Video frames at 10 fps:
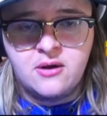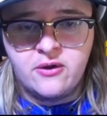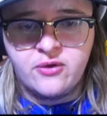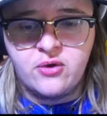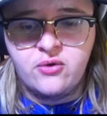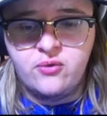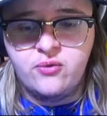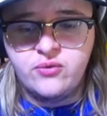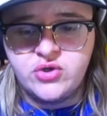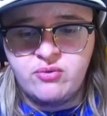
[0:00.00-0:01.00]

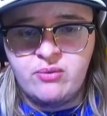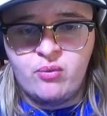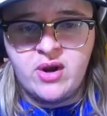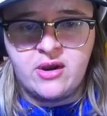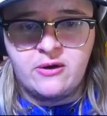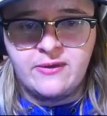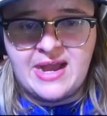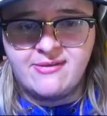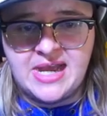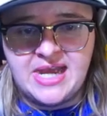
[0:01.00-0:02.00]
Although, do we want to go
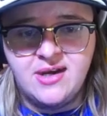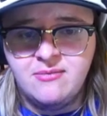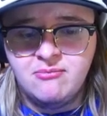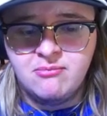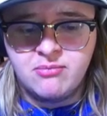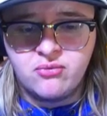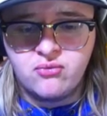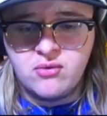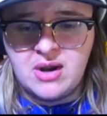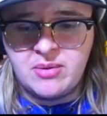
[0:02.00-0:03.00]
that side?
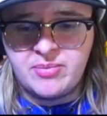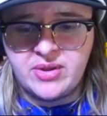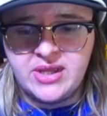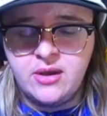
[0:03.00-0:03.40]
Probably.